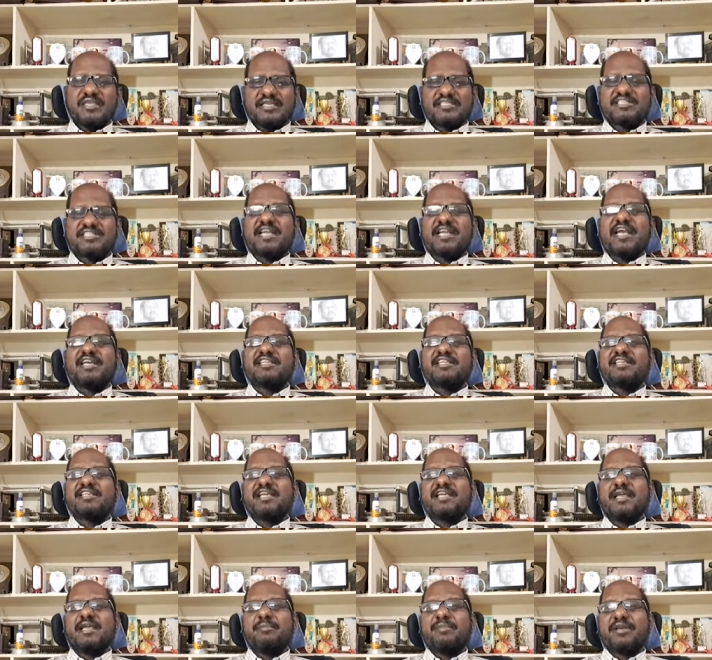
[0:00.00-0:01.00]
A
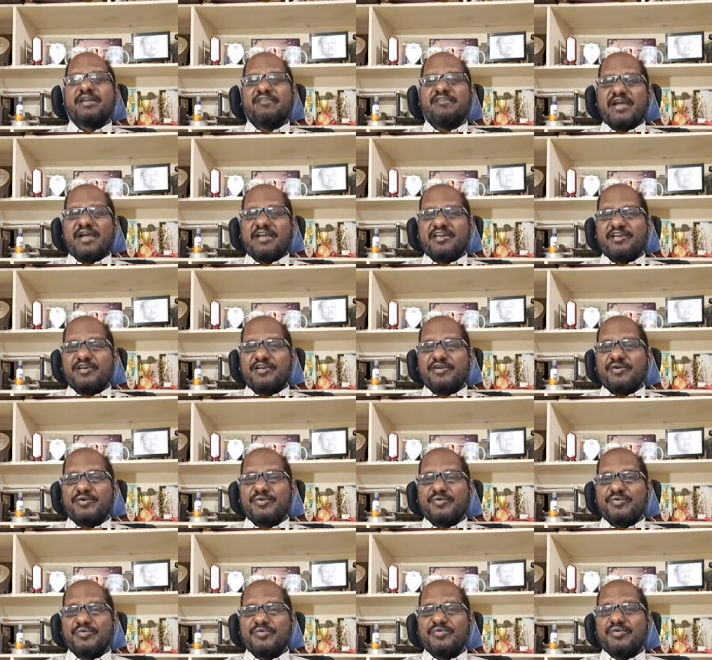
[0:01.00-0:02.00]
strategy can be divided
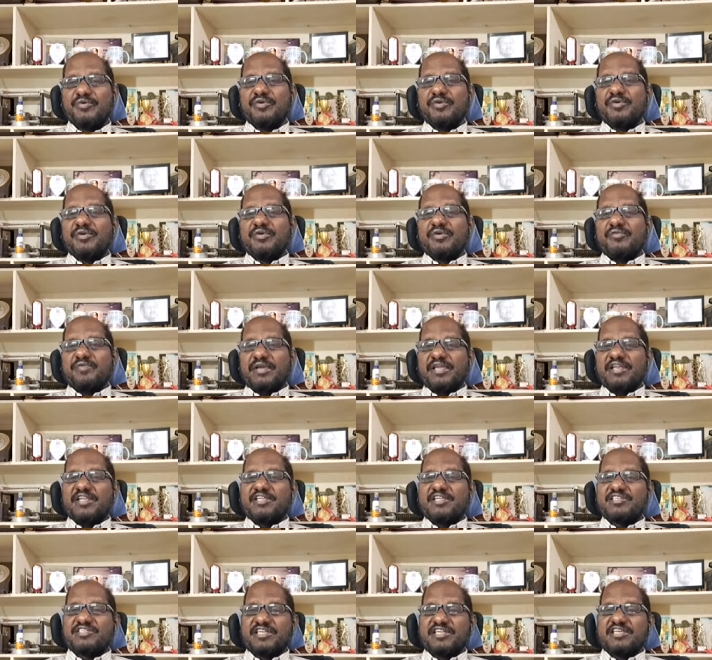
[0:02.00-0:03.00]
into
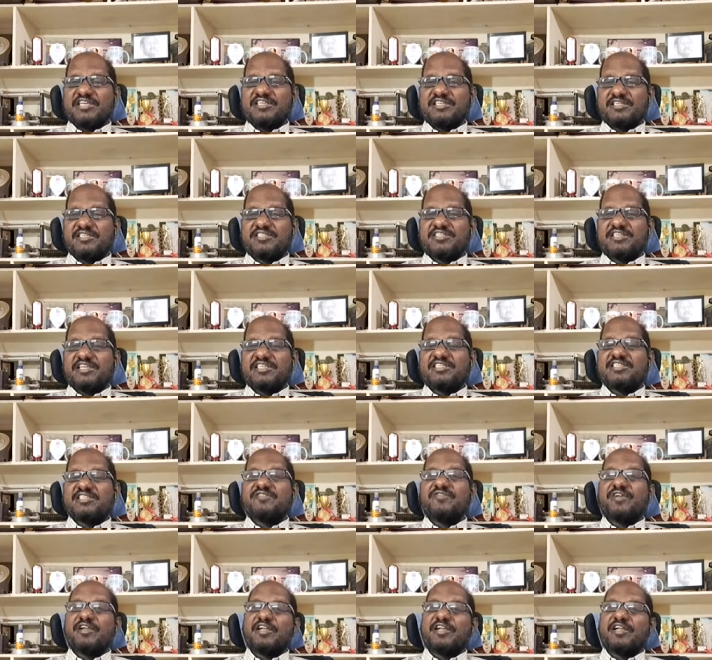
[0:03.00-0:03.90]
various stages.